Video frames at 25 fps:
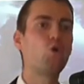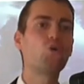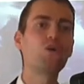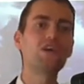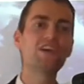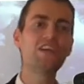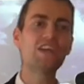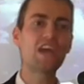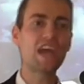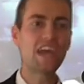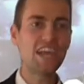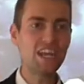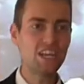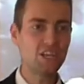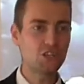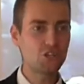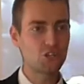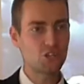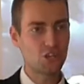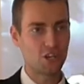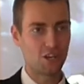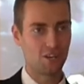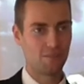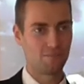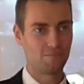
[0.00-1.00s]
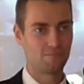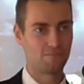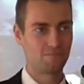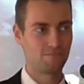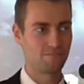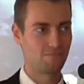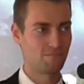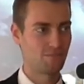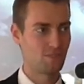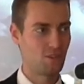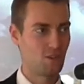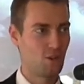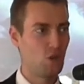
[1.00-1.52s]
or in Asia,
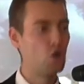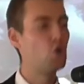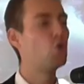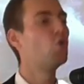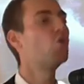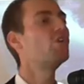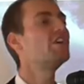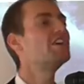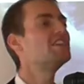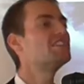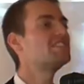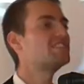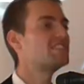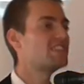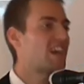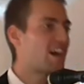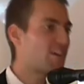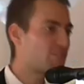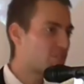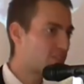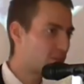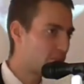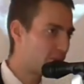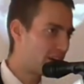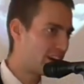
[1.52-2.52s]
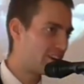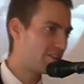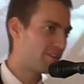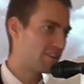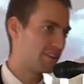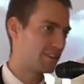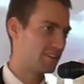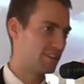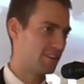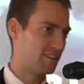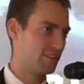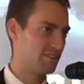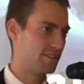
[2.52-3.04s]
or in South
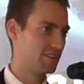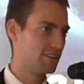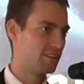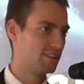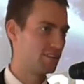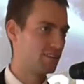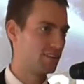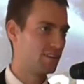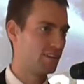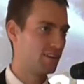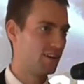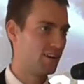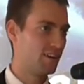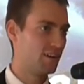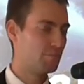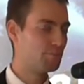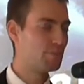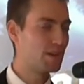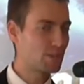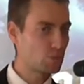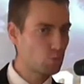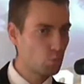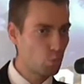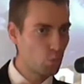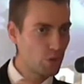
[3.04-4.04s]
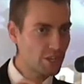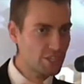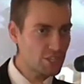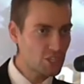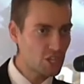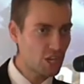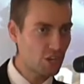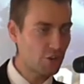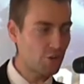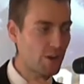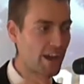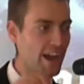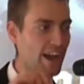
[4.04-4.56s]
America. But
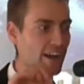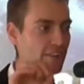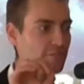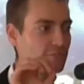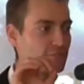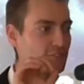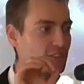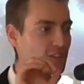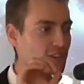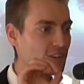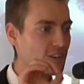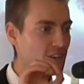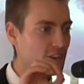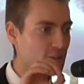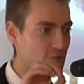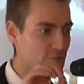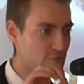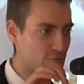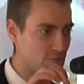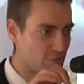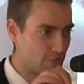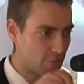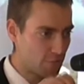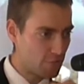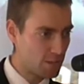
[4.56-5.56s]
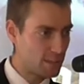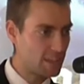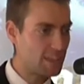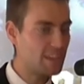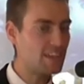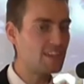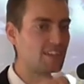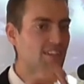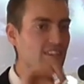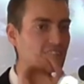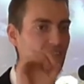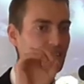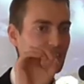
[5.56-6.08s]
witchcraft
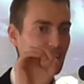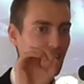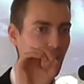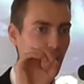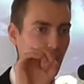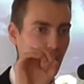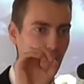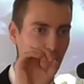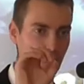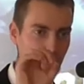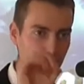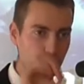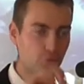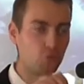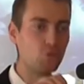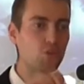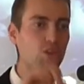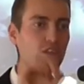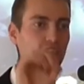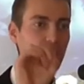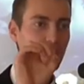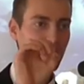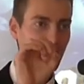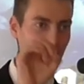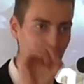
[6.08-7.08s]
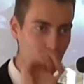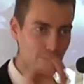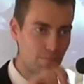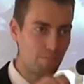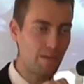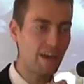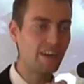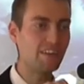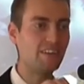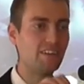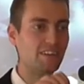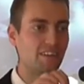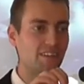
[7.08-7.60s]
is fully
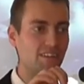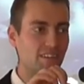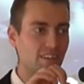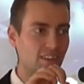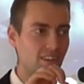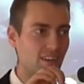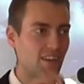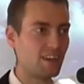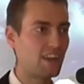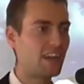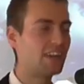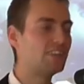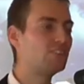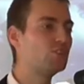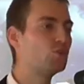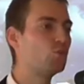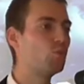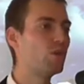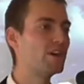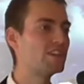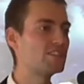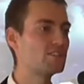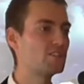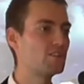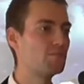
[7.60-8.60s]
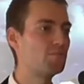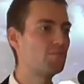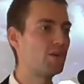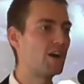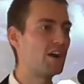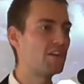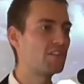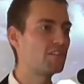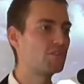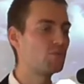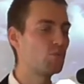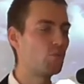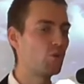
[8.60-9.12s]
embedded in the
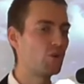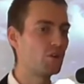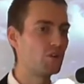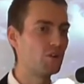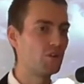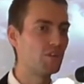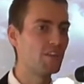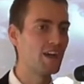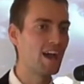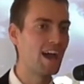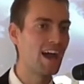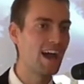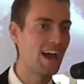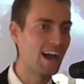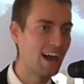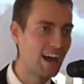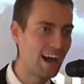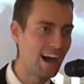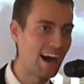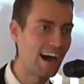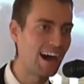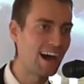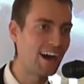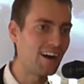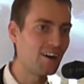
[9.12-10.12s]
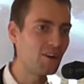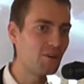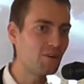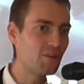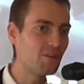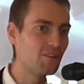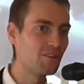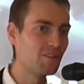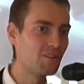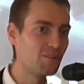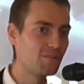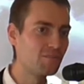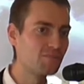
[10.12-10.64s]
Western part of the world.
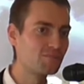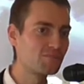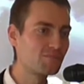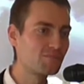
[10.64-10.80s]
How?